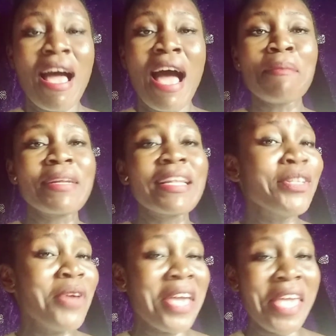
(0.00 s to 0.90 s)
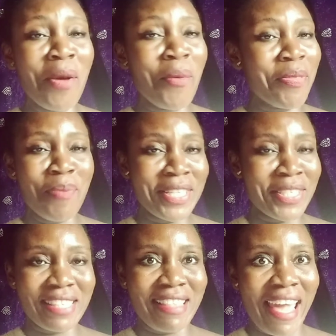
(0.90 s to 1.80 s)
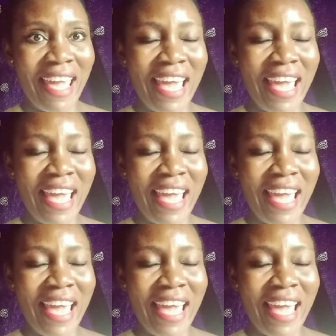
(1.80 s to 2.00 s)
I'm glad you're here with me today,